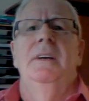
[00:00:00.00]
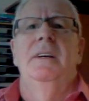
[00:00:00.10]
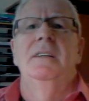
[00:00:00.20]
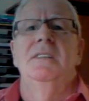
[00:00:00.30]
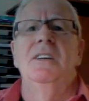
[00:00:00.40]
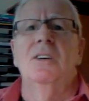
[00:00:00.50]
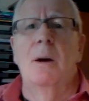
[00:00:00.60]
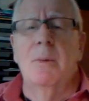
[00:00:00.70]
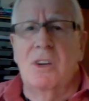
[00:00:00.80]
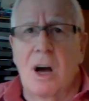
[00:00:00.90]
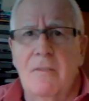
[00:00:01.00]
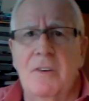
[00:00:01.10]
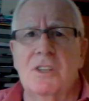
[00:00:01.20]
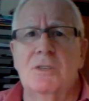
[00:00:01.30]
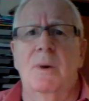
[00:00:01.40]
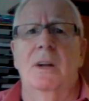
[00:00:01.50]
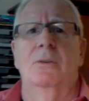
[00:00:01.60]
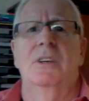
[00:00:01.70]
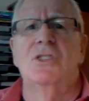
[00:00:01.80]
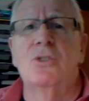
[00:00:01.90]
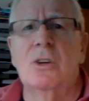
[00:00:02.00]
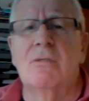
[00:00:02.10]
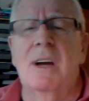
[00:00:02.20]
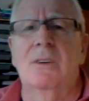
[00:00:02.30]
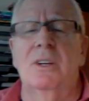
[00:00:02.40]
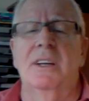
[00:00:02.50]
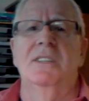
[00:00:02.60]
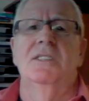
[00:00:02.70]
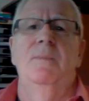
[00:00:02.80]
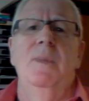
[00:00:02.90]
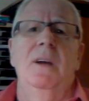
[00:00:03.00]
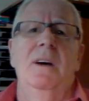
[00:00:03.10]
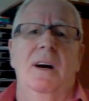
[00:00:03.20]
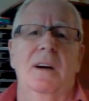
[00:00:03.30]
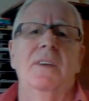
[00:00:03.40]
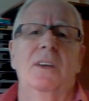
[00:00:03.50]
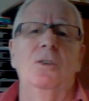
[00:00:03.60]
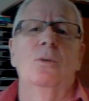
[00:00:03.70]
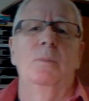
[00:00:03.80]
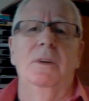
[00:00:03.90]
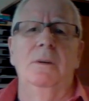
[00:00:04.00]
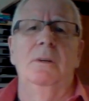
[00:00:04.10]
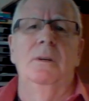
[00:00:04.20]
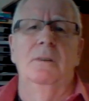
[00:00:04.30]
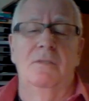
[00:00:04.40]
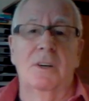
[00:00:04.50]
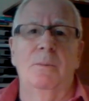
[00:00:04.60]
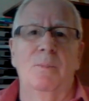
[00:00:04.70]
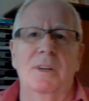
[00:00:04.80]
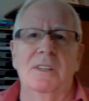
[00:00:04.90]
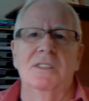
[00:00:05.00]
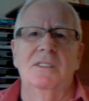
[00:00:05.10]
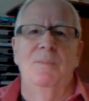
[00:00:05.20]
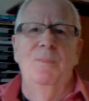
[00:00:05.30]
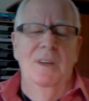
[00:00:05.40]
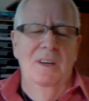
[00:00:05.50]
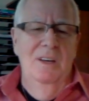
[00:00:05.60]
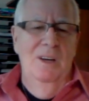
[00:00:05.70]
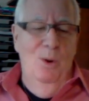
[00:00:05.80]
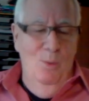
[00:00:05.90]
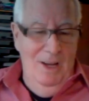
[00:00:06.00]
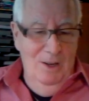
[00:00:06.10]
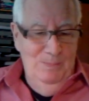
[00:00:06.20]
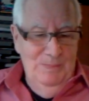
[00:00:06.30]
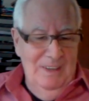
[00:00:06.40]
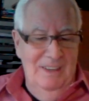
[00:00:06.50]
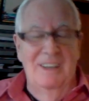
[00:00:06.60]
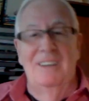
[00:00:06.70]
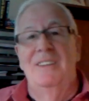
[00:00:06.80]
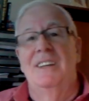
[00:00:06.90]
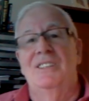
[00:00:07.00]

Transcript: his economic confidence model, his turnaround dates. I think you'll be very pleased. Well, that's